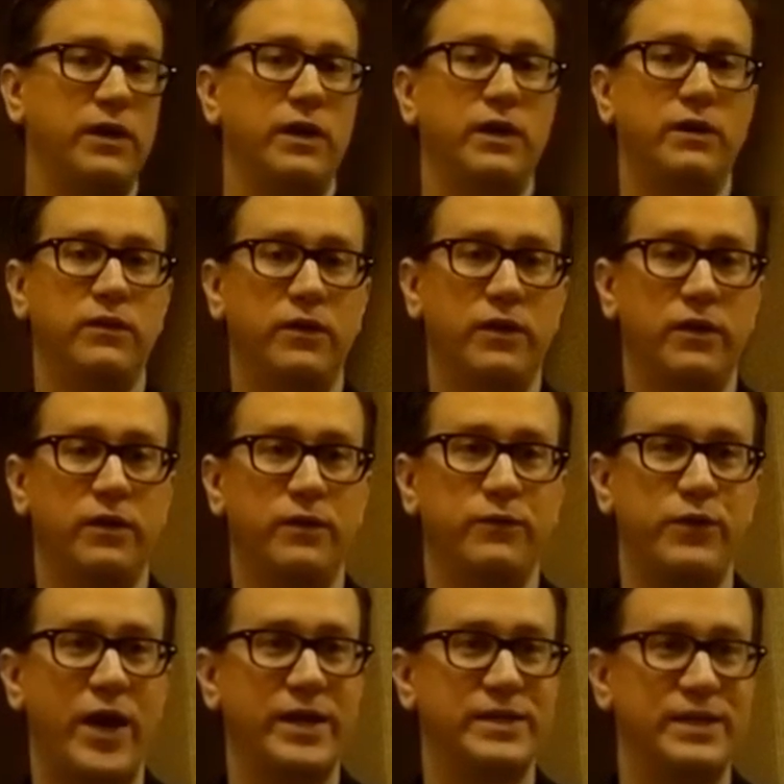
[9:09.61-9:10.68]
in the
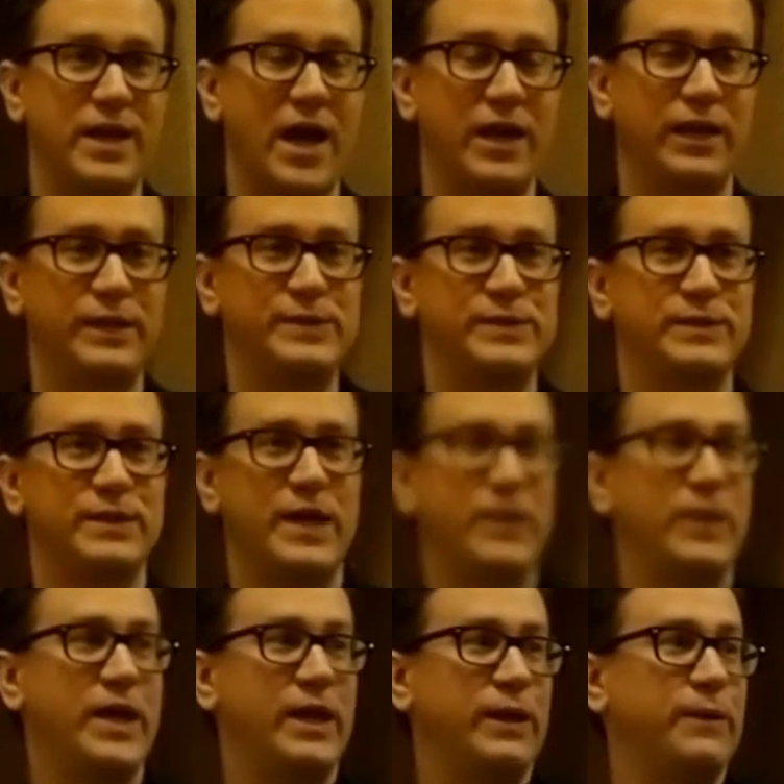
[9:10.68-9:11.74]
1990s, and
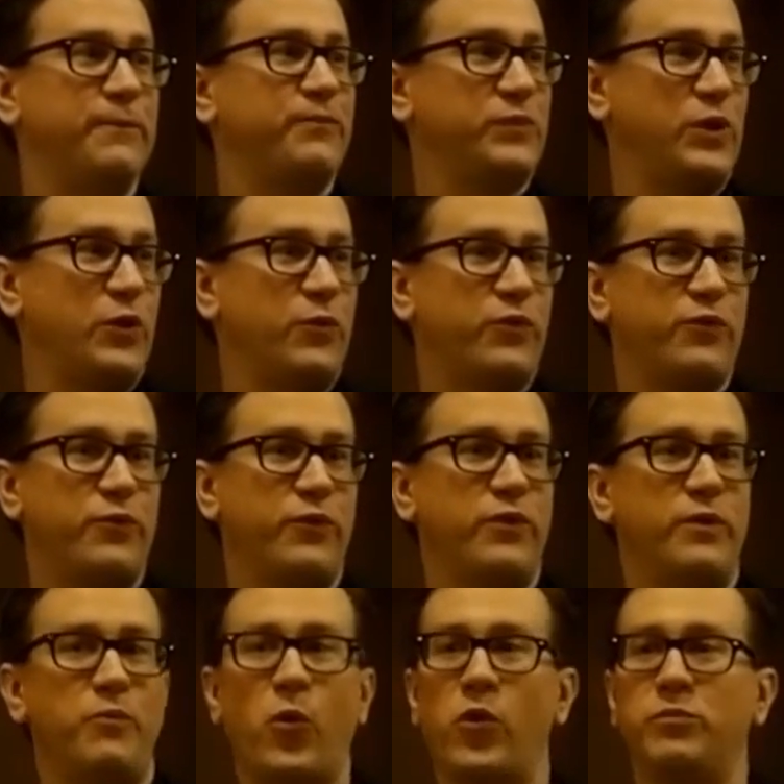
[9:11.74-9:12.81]
then you know through
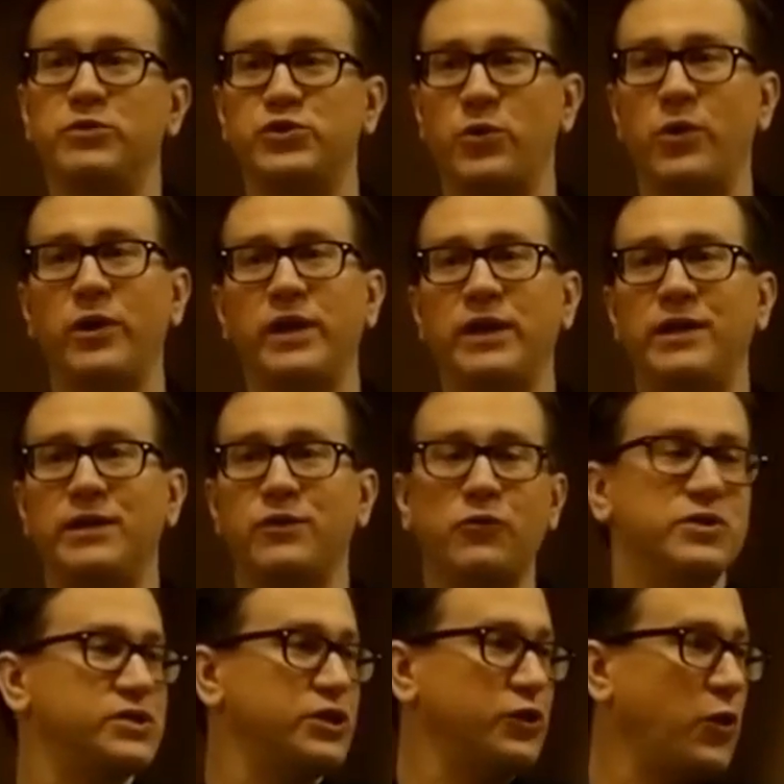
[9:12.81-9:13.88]
the Moral Majority and
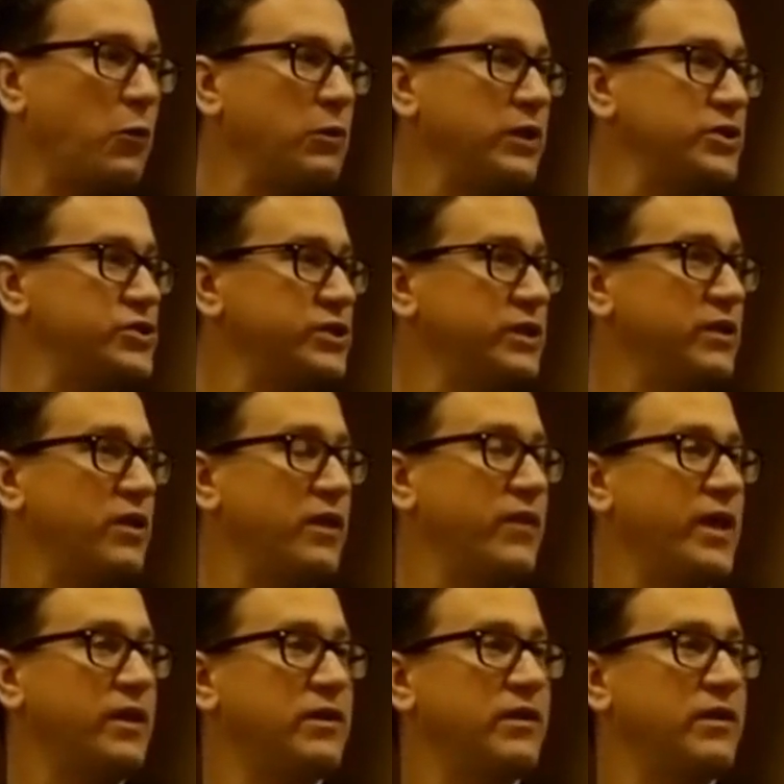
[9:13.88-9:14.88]
Christian Coalition, and then